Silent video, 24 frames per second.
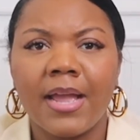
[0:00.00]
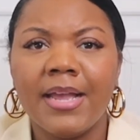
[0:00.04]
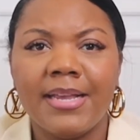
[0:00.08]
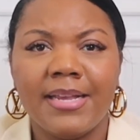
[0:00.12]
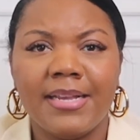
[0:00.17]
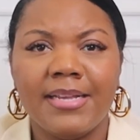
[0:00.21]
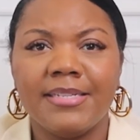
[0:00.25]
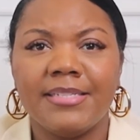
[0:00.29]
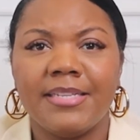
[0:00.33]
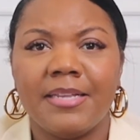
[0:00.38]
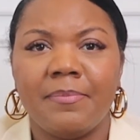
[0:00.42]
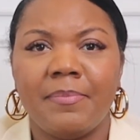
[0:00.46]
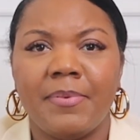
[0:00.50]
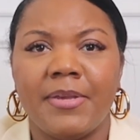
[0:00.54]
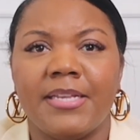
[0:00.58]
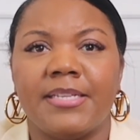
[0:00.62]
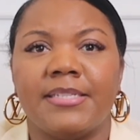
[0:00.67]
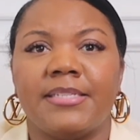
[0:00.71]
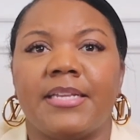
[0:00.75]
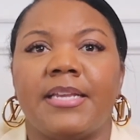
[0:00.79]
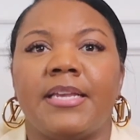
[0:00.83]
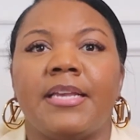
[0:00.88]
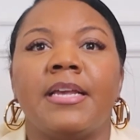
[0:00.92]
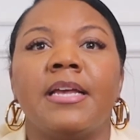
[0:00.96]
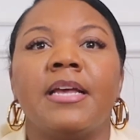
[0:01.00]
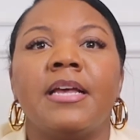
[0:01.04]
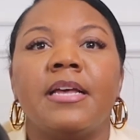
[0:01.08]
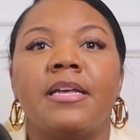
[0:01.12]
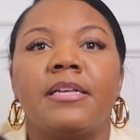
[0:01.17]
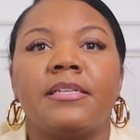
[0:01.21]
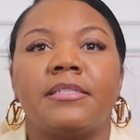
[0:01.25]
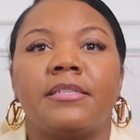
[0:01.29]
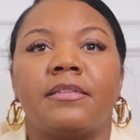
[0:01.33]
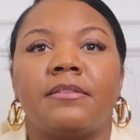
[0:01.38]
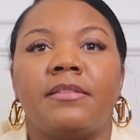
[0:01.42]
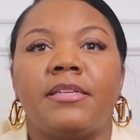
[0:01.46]
Easy peasy.
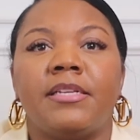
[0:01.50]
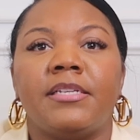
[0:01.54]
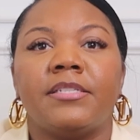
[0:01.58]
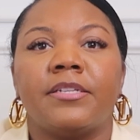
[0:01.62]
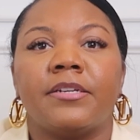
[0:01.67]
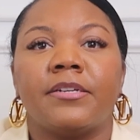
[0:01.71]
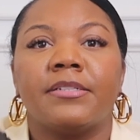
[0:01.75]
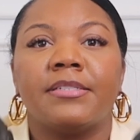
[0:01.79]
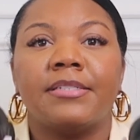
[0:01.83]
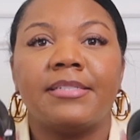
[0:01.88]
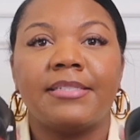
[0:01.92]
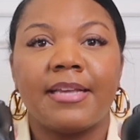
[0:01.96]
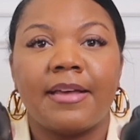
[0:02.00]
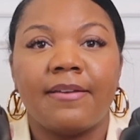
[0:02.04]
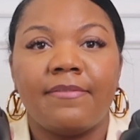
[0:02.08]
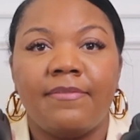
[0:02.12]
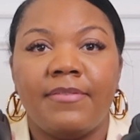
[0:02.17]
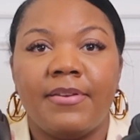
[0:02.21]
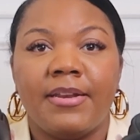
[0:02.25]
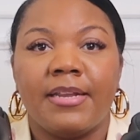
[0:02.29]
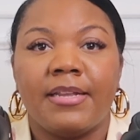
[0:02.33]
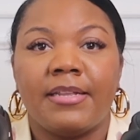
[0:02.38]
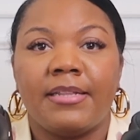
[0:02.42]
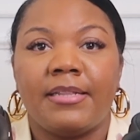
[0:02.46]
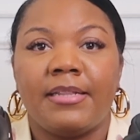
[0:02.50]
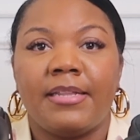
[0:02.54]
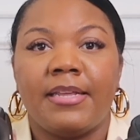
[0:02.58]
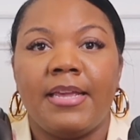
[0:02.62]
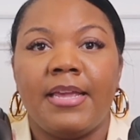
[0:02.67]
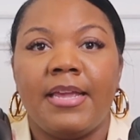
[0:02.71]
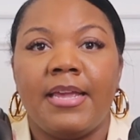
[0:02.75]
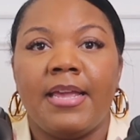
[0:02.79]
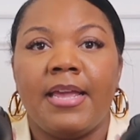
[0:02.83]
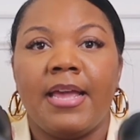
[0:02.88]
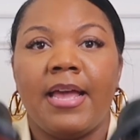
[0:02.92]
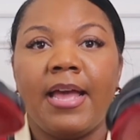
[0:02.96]
So these are
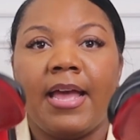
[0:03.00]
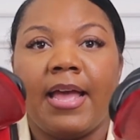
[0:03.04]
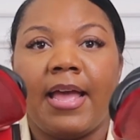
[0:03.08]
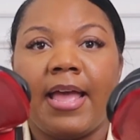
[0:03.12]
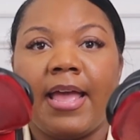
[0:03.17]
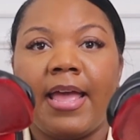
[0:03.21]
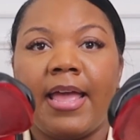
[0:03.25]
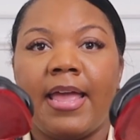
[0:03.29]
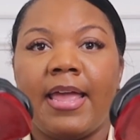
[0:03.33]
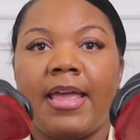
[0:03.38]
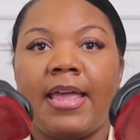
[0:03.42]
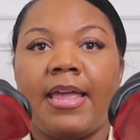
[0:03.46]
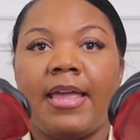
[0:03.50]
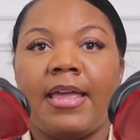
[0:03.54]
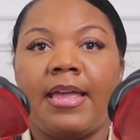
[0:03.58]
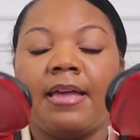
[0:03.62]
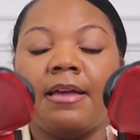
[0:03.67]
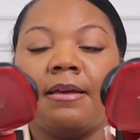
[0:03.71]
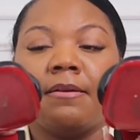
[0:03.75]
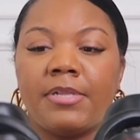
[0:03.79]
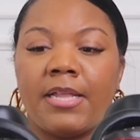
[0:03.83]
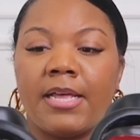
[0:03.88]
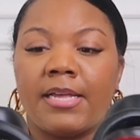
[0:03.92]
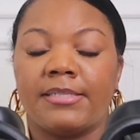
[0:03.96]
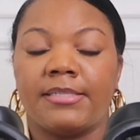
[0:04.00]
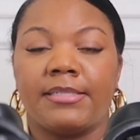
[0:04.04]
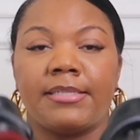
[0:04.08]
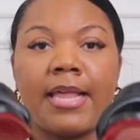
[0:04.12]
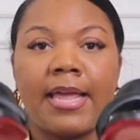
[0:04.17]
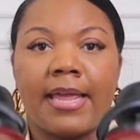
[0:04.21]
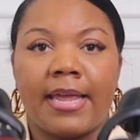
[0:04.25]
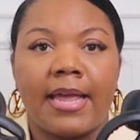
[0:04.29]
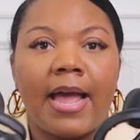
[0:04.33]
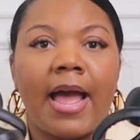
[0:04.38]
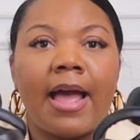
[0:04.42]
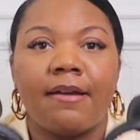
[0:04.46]
definitely a plus.
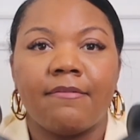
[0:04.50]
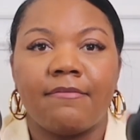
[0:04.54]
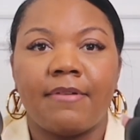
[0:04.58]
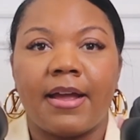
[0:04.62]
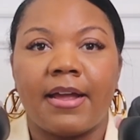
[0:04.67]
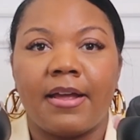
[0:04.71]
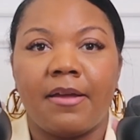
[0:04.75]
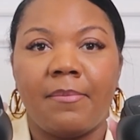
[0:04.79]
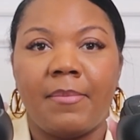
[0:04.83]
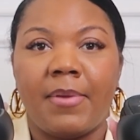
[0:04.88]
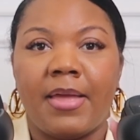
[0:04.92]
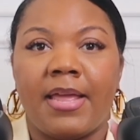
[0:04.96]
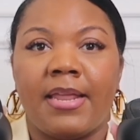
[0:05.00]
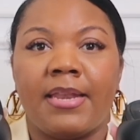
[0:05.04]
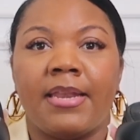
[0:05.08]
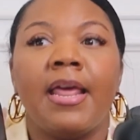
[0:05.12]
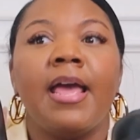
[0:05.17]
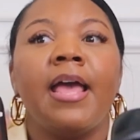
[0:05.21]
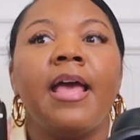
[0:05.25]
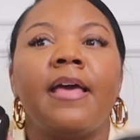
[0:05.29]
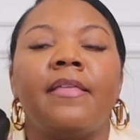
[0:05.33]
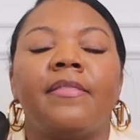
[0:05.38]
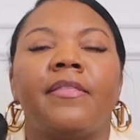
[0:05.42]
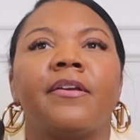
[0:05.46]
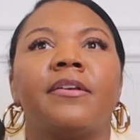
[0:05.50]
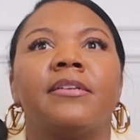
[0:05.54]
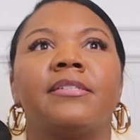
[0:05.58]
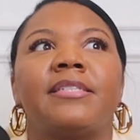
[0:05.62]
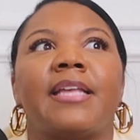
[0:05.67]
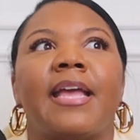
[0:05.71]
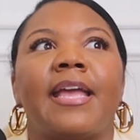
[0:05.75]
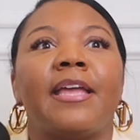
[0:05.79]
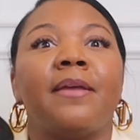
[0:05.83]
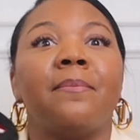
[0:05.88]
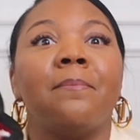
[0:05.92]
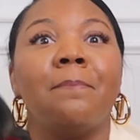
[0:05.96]
Like, I recommend. There's
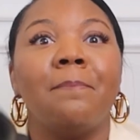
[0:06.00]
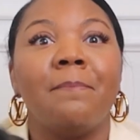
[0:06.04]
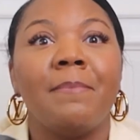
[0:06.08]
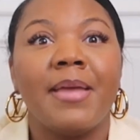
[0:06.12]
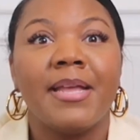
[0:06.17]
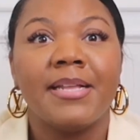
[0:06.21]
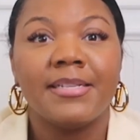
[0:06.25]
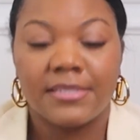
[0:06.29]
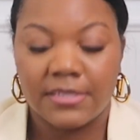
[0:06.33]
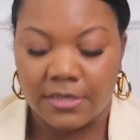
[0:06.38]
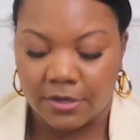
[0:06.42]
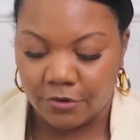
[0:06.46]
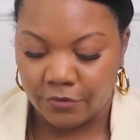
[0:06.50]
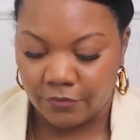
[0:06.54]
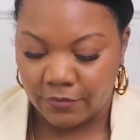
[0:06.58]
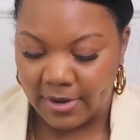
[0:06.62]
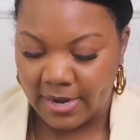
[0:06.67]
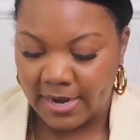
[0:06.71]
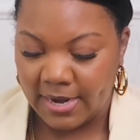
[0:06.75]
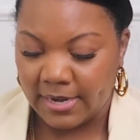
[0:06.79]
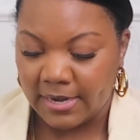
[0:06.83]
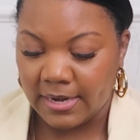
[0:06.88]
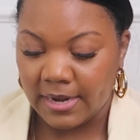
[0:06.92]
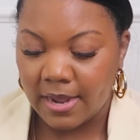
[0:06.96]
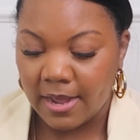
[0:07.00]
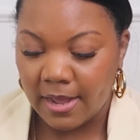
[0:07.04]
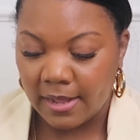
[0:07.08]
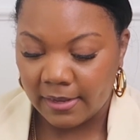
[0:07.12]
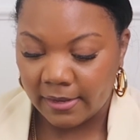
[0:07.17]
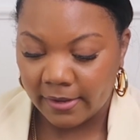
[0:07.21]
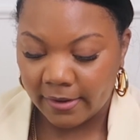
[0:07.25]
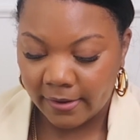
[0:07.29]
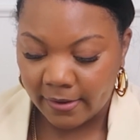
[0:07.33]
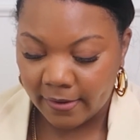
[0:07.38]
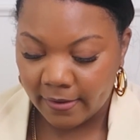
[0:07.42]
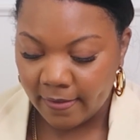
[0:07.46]
a mint green
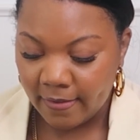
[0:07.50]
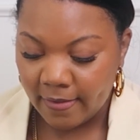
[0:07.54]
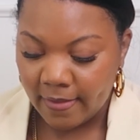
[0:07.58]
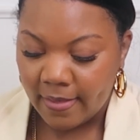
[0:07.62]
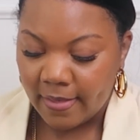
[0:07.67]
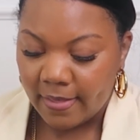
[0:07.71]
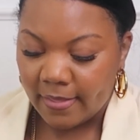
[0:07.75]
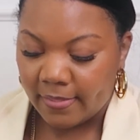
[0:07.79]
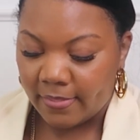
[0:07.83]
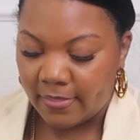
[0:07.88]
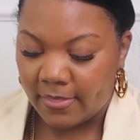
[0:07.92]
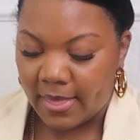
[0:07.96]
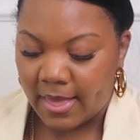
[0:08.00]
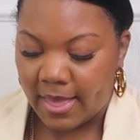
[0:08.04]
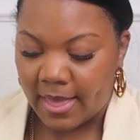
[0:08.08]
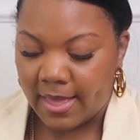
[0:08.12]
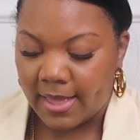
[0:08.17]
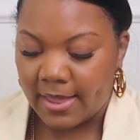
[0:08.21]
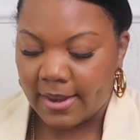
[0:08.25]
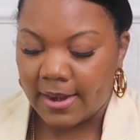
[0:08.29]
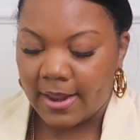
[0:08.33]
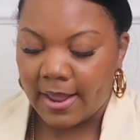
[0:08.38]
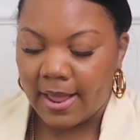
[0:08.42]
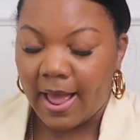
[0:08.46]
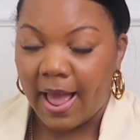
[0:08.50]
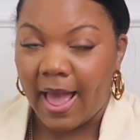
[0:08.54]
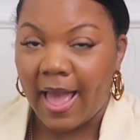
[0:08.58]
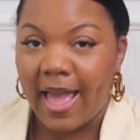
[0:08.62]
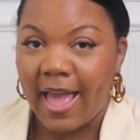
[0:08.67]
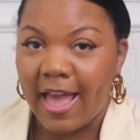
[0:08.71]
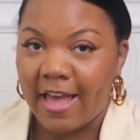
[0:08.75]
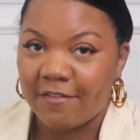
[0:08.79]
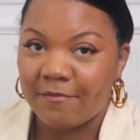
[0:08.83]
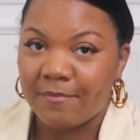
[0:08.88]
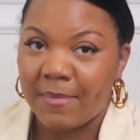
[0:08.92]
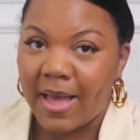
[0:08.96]
color that I
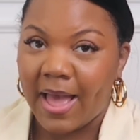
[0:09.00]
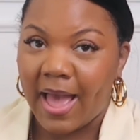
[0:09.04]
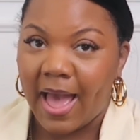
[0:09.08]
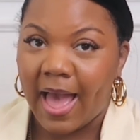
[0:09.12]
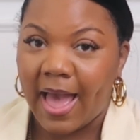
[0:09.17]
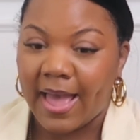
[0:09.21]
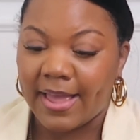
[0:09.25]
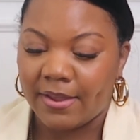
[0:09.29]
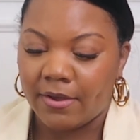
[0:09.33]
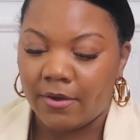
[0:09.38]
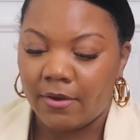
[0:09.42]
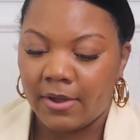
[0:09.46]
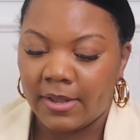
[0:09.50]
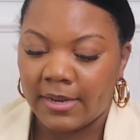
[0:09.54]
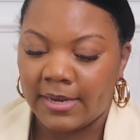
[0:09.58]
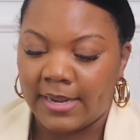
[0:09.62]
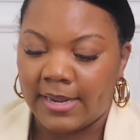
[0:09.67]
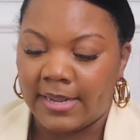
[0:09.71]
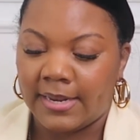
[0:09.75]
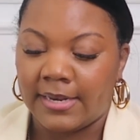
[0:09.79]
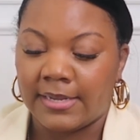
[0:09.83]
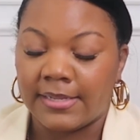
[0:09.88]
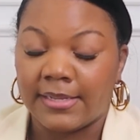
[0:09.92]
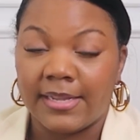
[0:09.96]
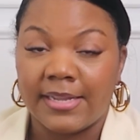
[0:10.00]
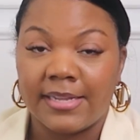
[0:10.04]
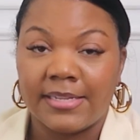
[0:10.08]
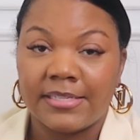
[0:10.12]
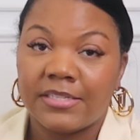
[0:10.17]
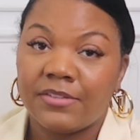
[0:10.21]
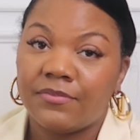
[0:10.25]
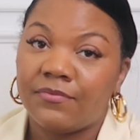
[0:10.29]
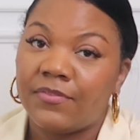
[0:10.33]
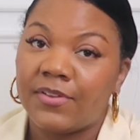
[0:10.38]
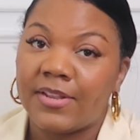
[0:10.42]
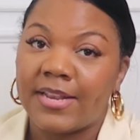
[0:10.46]
have my eye on, and
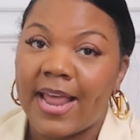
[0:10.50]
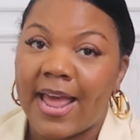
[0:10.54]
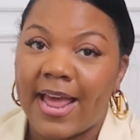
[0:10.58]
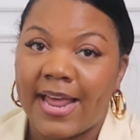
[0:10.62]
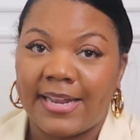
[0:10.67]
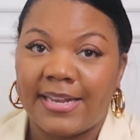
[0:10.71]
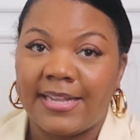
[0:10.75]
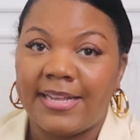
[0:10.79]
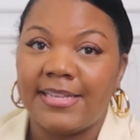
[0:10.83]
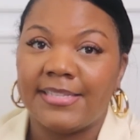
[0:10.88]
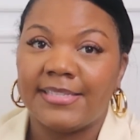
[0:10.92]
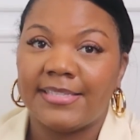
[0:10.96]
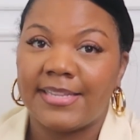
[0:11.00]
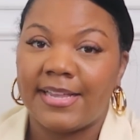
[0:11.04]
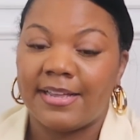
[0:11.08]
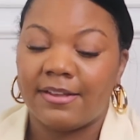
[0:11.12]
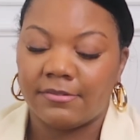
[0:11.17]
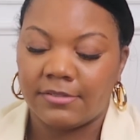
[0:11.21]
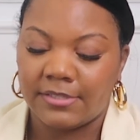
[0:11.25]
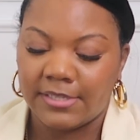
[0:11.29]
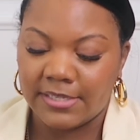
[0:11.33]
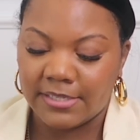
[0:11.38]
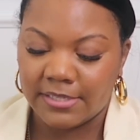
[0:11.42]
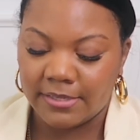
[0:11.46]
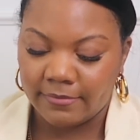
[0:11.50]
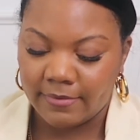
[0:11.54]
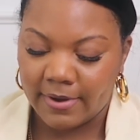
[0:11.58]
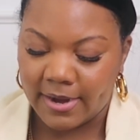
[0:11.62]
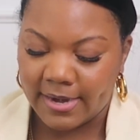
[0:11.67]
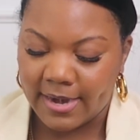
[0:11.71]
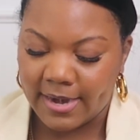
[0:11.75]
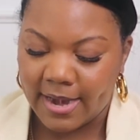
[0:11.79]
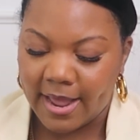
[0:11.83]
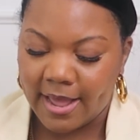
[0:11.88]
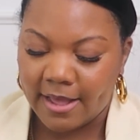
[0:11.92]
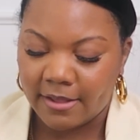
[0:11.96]
it's finale sale season
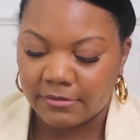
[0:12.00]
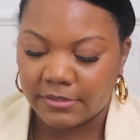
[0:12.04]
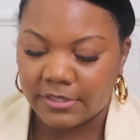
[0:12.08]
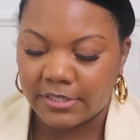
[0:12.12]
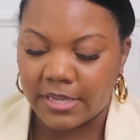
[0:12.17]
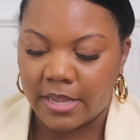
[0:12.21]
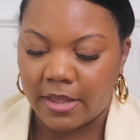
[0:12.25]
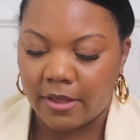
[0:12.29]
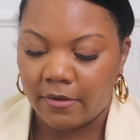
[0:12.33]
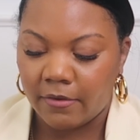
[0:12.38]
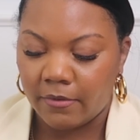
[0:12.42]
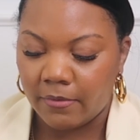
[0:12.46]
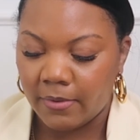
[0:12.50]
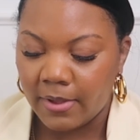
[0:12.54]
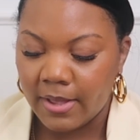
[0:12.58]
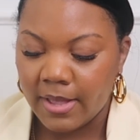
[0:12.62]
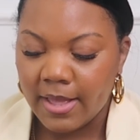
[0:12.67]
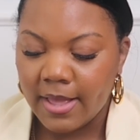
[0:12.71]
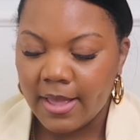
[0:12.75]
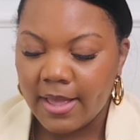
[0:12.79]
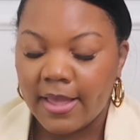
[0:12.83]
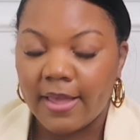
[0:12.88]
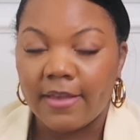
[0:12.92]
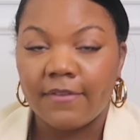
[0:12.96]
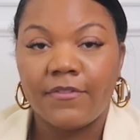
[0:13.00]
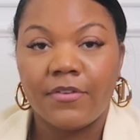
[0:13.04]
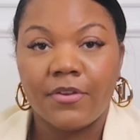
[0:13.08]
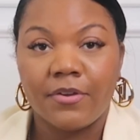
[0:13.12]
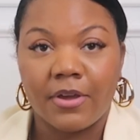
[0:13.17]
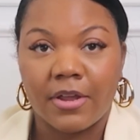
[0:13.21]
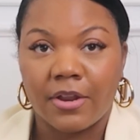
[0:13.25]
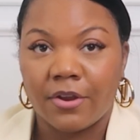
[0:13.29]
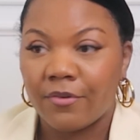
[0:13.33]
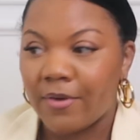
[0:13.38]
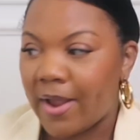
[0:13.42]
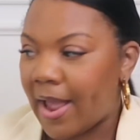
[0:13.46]
right now, so if you
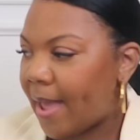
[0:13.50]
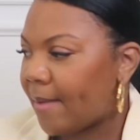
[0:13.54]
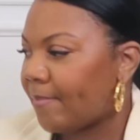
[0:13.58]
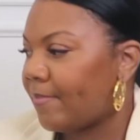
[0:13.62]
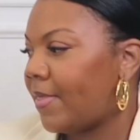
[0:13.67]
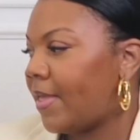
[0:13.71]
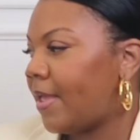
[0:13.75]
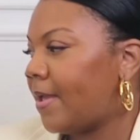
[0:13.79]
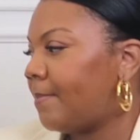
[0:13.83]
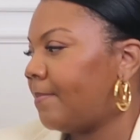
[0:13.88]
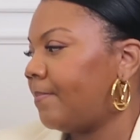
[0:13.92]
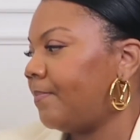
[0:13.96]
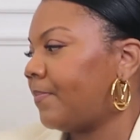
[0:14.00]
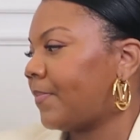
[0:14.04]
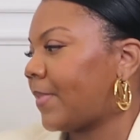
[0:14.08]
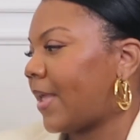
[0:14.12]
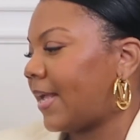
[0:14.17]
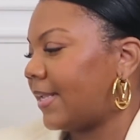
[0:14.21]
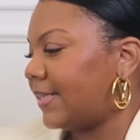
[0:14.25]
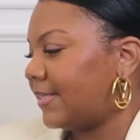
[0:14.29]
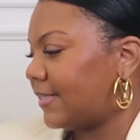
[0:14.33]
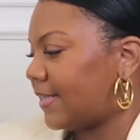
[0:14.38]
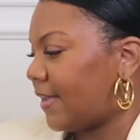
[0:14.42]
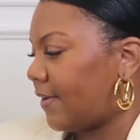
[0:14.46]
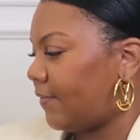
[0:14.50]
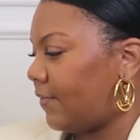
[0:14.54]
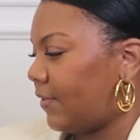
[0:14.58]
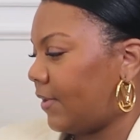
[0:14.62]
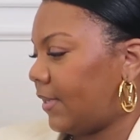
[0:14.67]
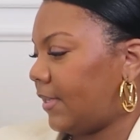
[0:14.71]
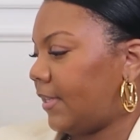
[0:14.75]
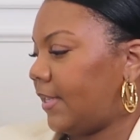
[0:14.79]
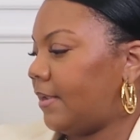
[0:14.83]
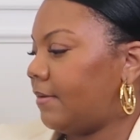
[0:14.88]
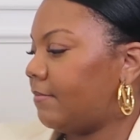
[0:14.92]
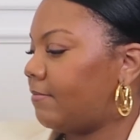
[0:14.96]
could grab them, I
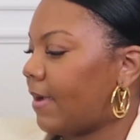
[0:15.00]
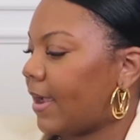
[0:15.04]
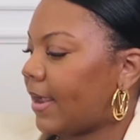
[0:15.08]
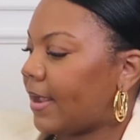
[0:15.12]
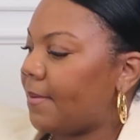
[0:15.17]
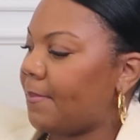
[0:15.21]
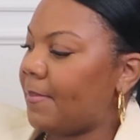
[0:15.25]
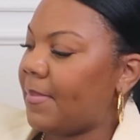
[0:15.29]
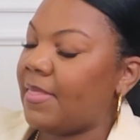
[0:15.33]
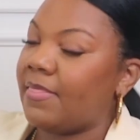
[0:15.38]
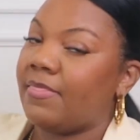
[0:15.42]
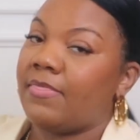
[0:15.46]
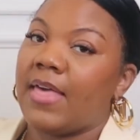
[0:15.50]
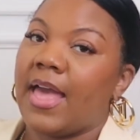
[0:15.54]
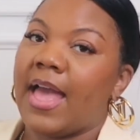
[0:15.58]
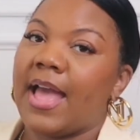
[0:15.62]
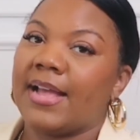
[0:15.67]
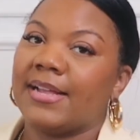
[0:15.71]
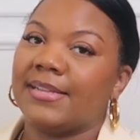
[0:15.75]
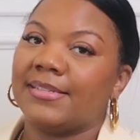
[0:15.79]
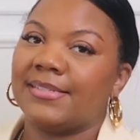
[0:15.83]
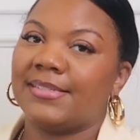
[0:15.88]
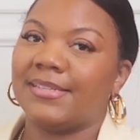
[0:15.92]
definitely recommend that.